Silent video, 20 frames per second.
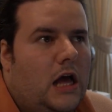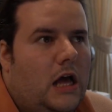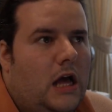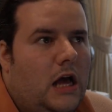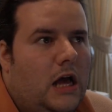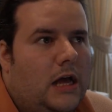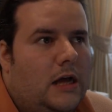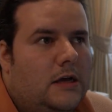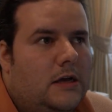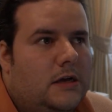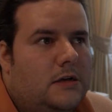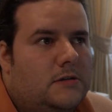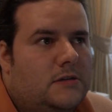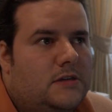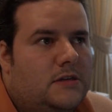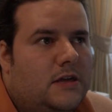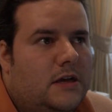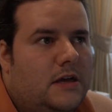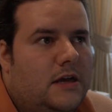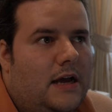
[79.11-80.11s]

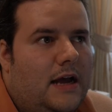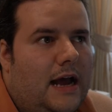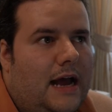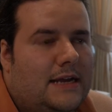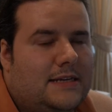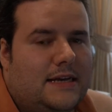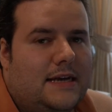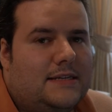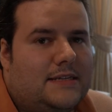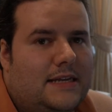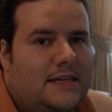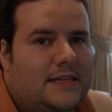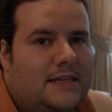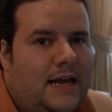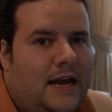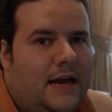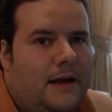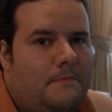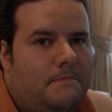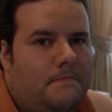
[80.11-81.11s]
And as I did
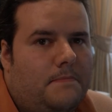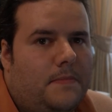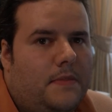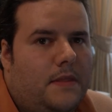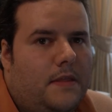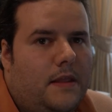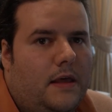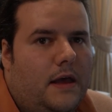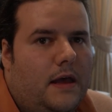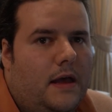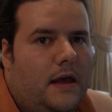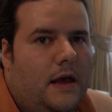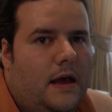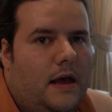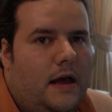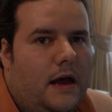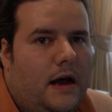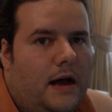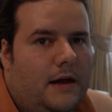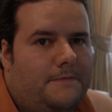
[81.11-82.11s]
that,
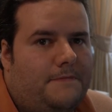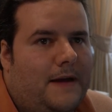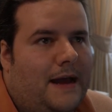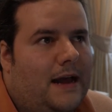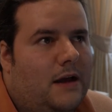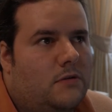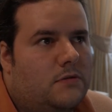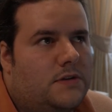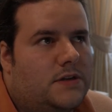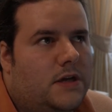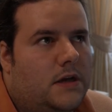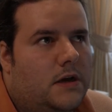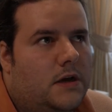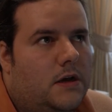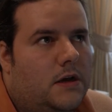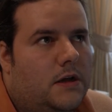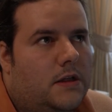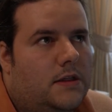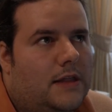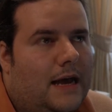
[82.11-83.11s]
I found
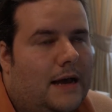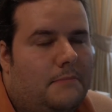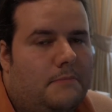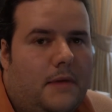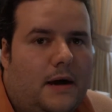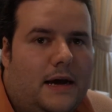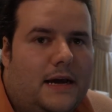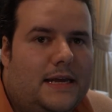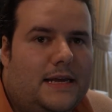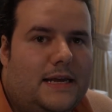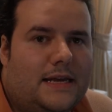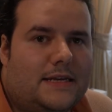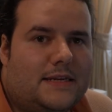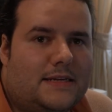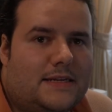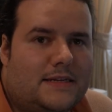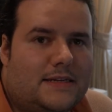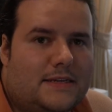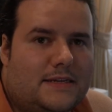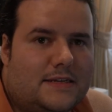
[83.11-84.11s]
that my
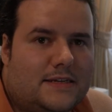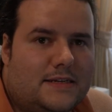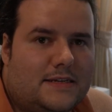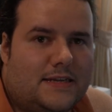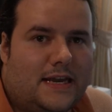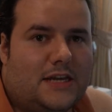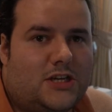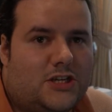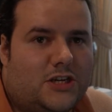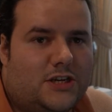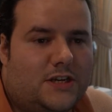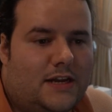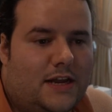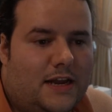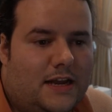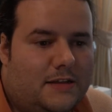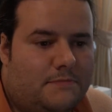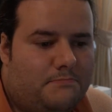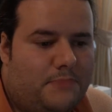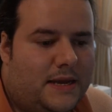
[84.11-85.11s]
session
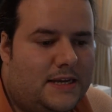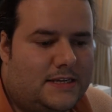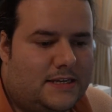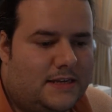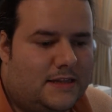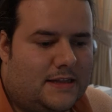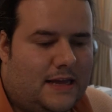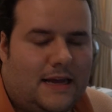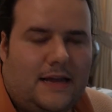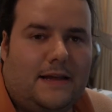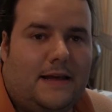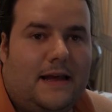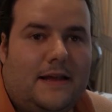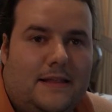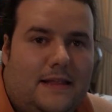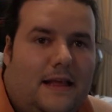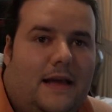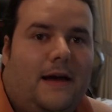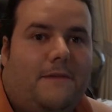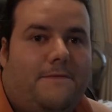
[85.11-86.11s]
had basic that it,
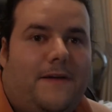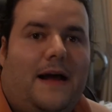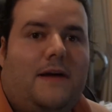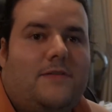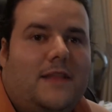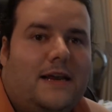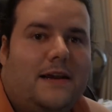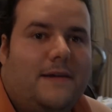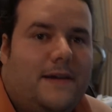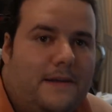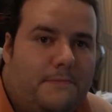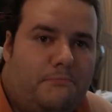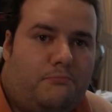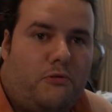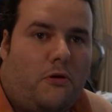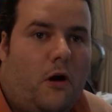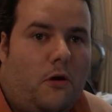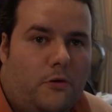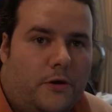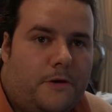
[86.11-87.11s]
I found that it
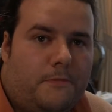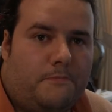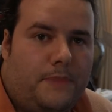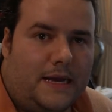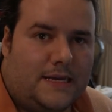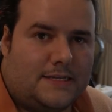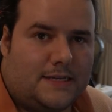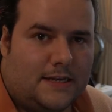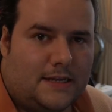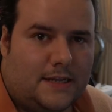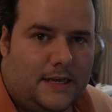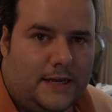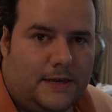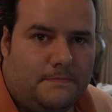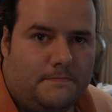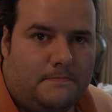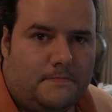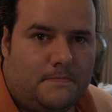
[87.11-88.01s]
broke basically.